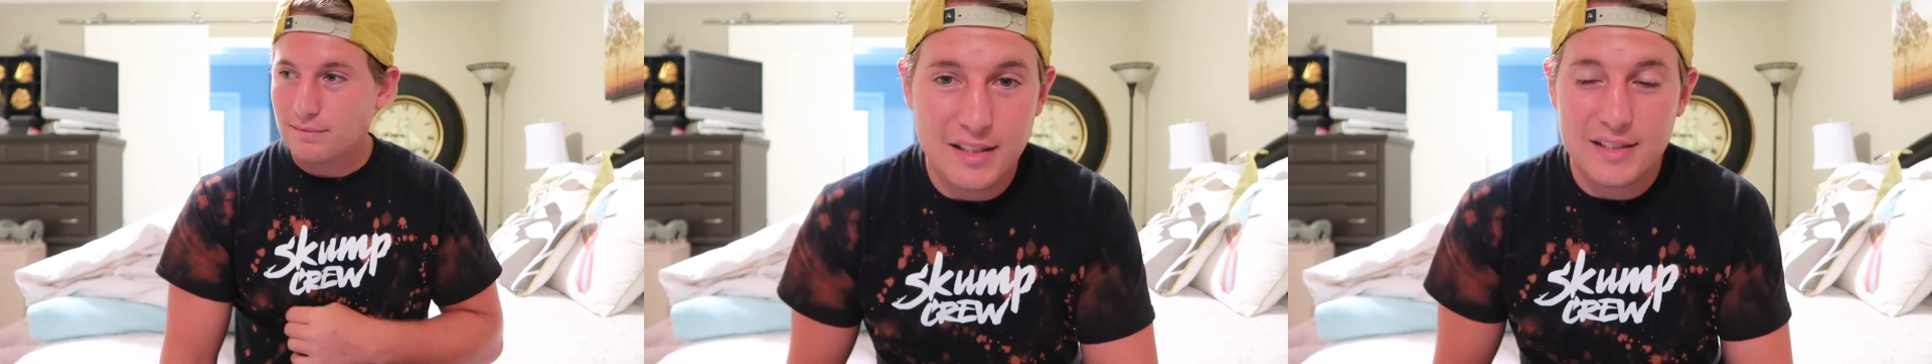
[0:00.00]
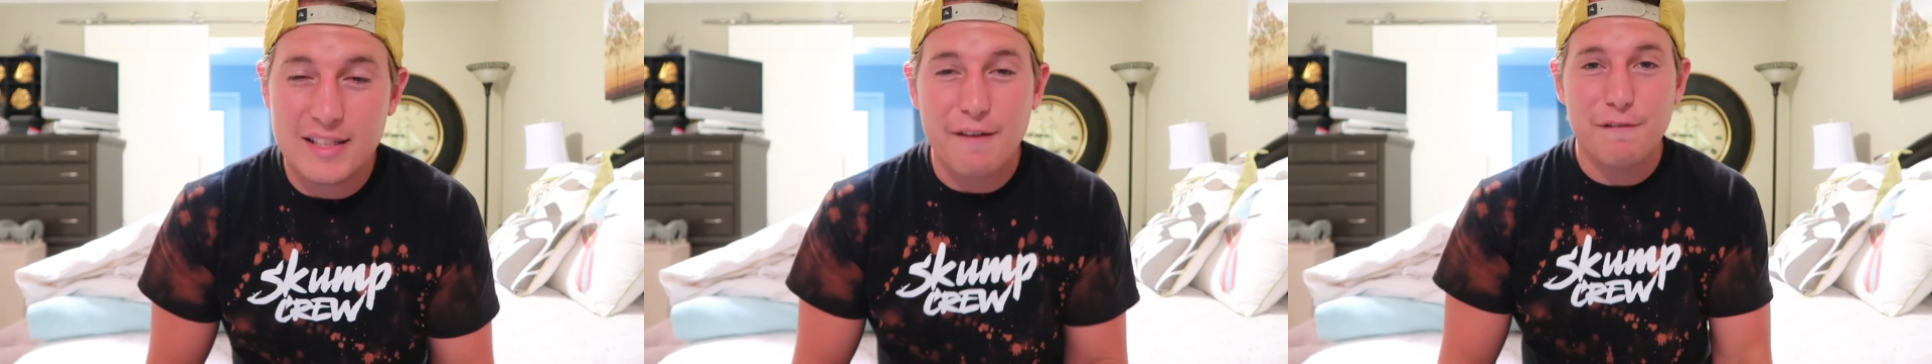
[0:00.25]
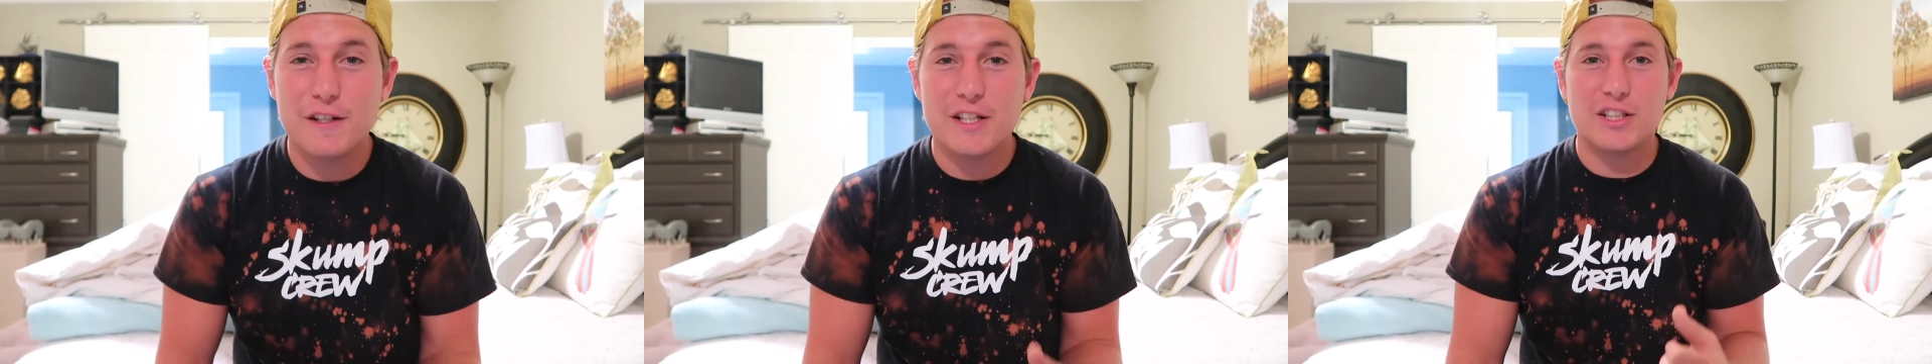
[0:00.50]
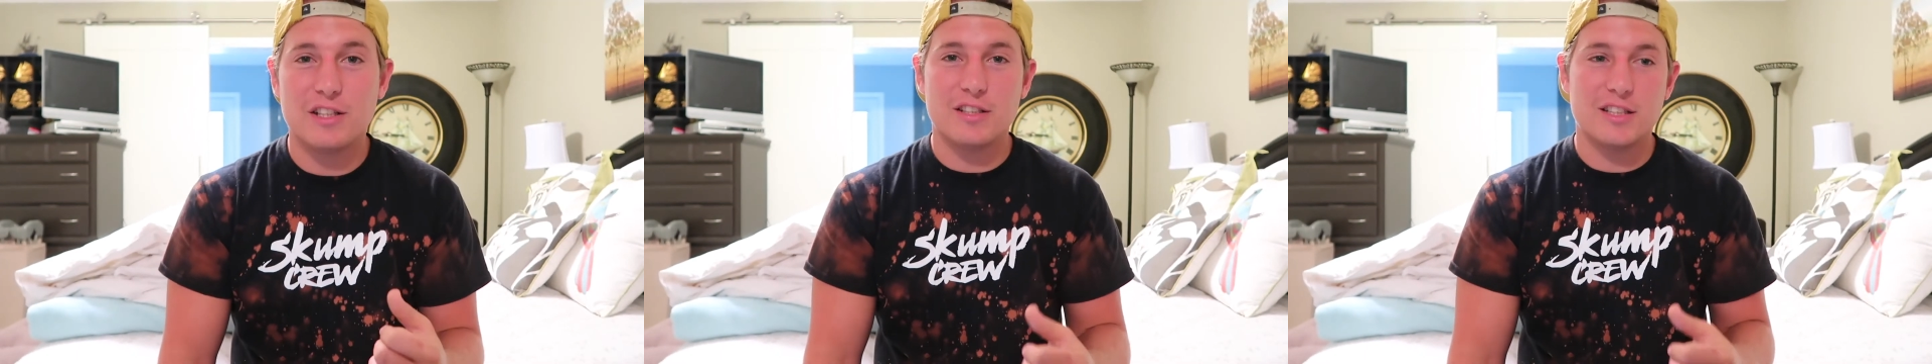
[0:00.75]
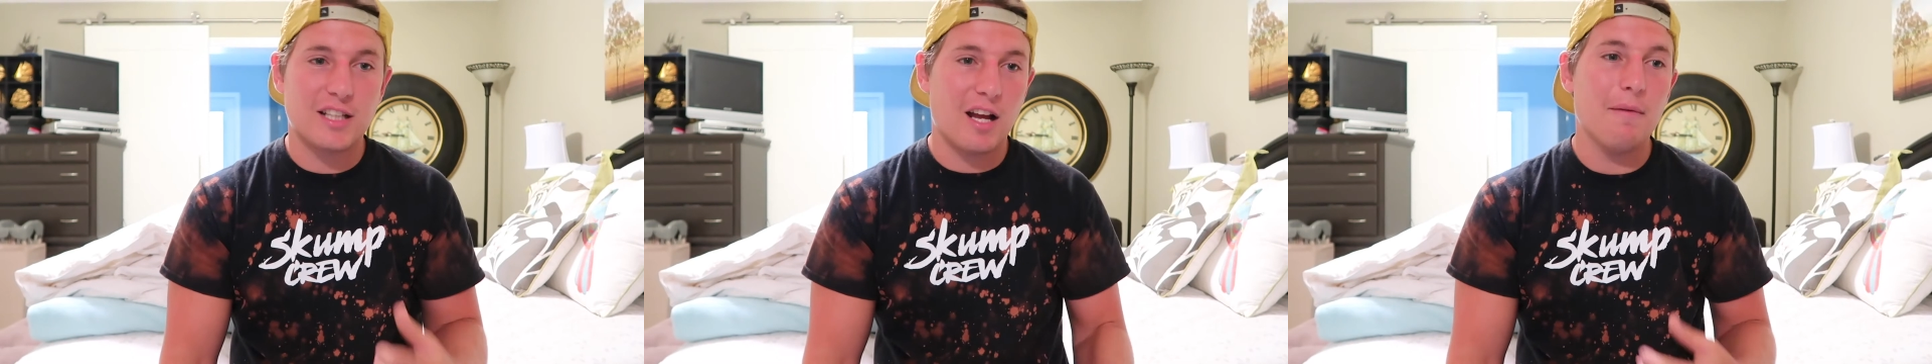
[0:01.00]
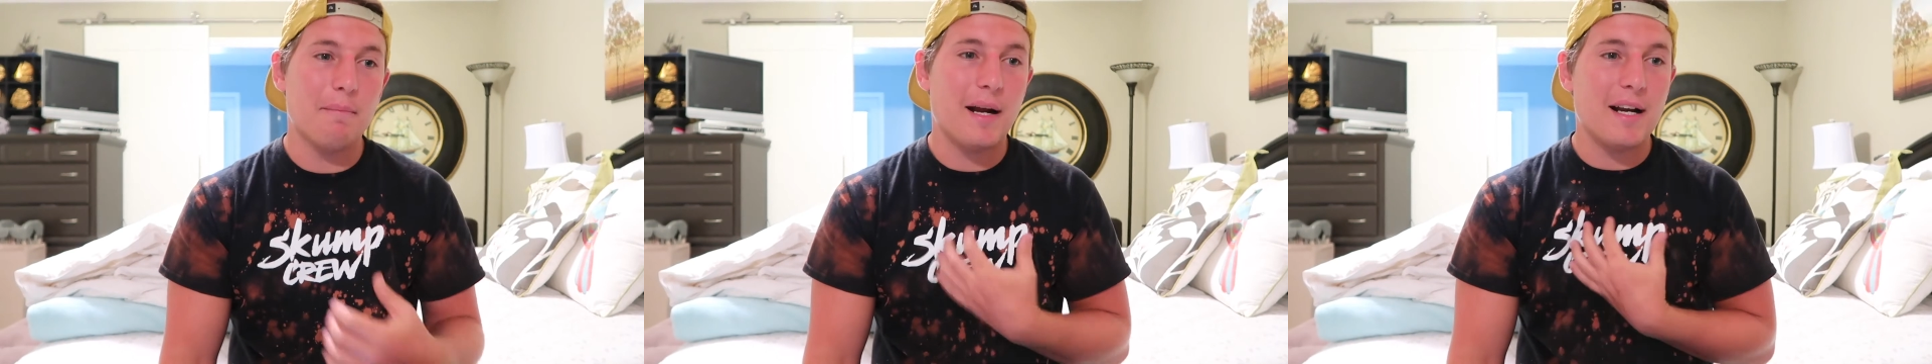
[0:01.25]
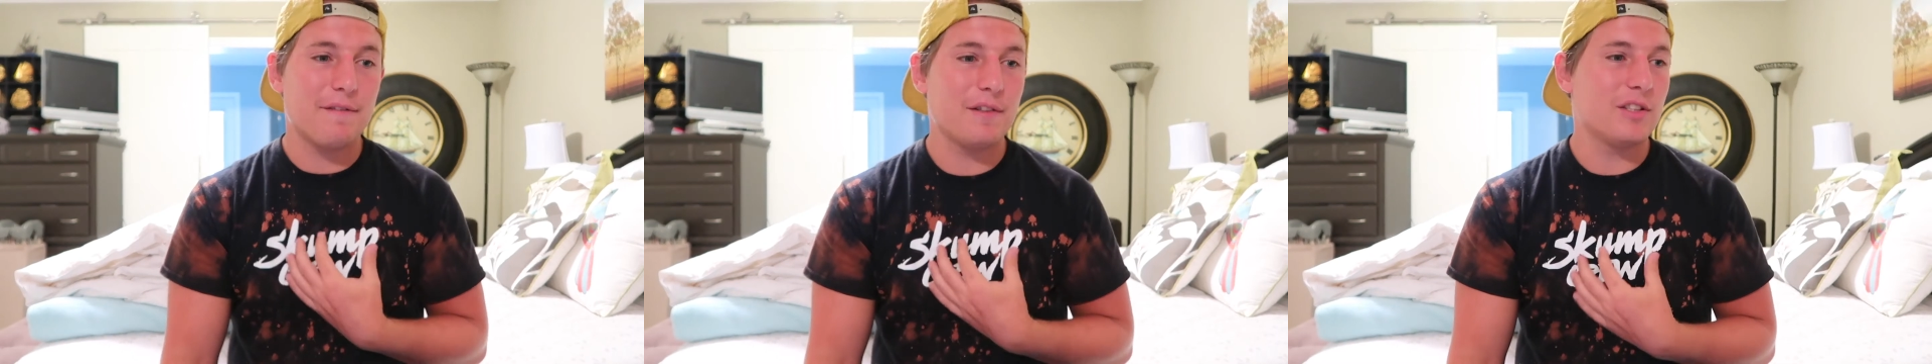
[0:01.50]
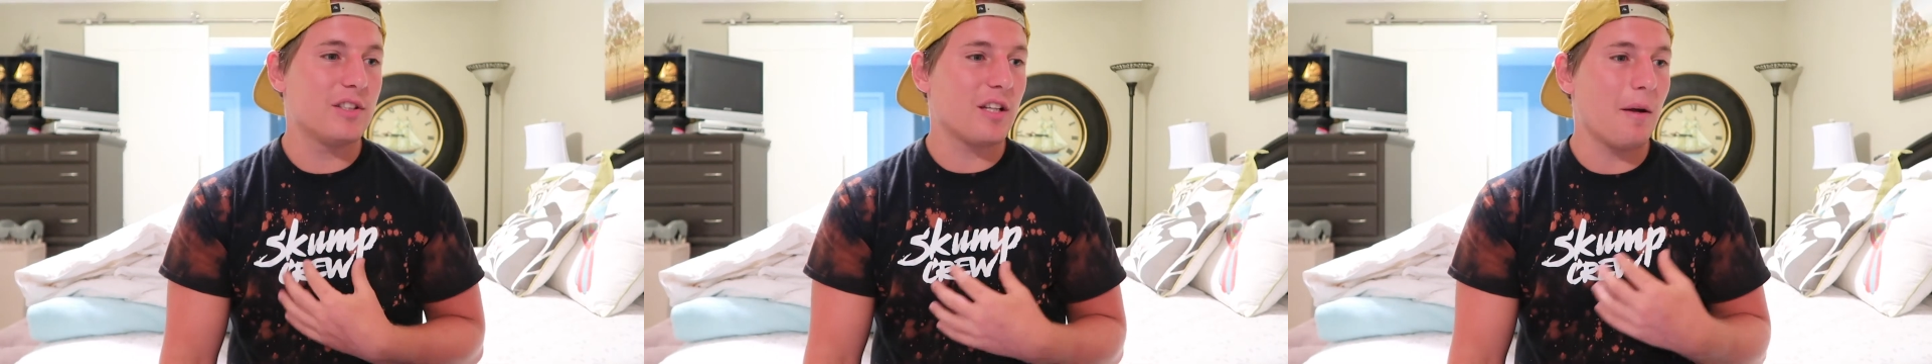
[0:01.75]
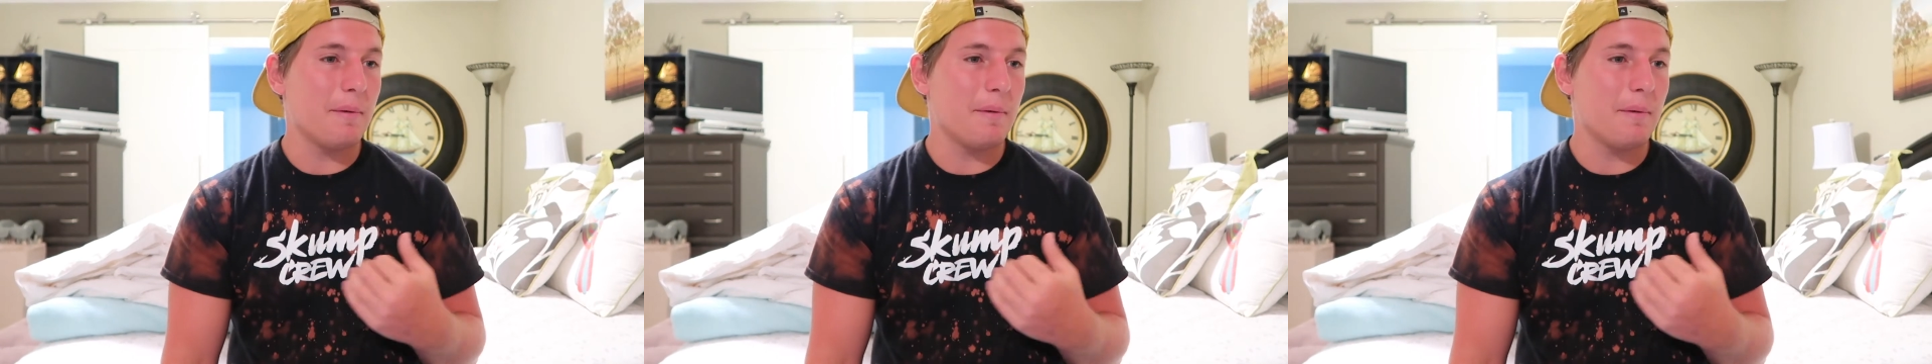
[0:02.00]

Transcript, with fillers: The definition of skump, my definition